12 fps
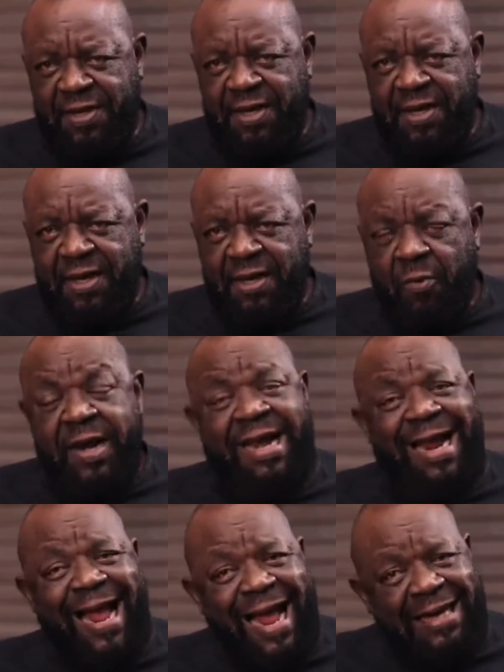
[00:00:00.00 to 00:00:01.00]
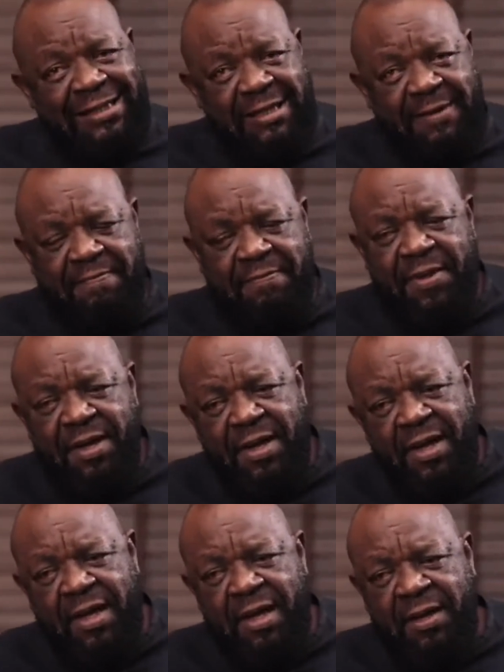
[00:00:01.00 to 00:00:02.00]
when they asked him
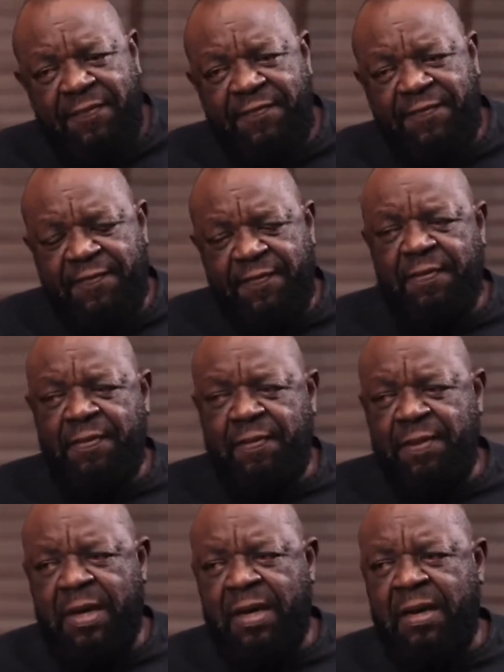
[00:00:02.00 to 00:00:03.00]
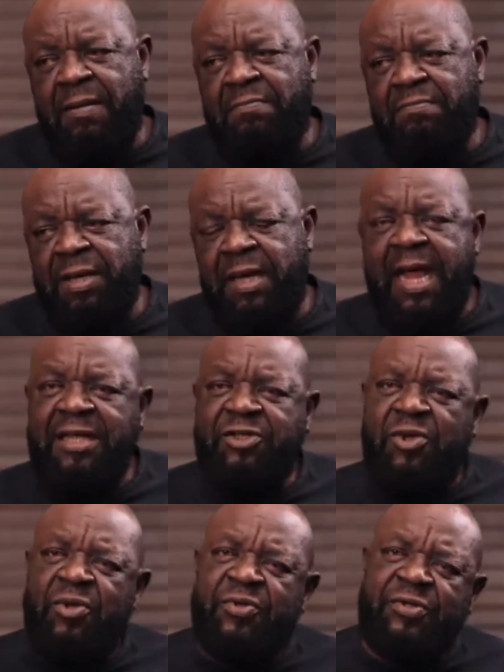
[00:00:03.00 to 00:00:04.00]
if he has
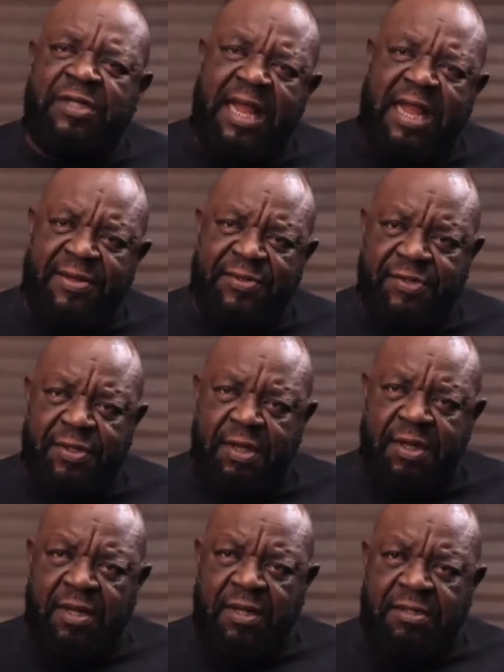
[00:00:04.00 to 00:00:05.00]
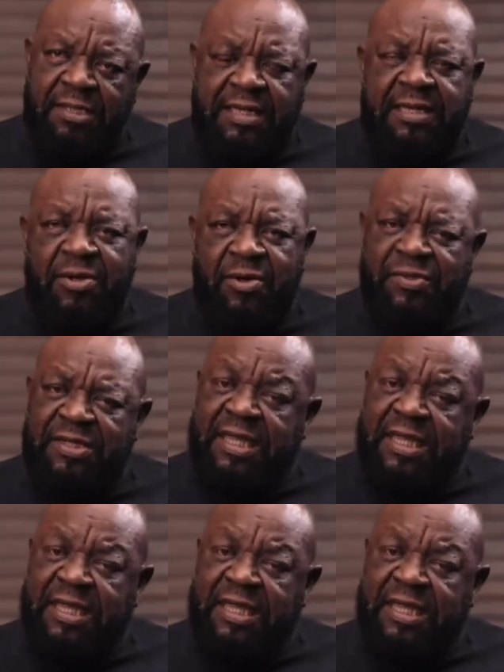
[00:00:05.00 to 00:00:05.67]
concerns, certain concerns.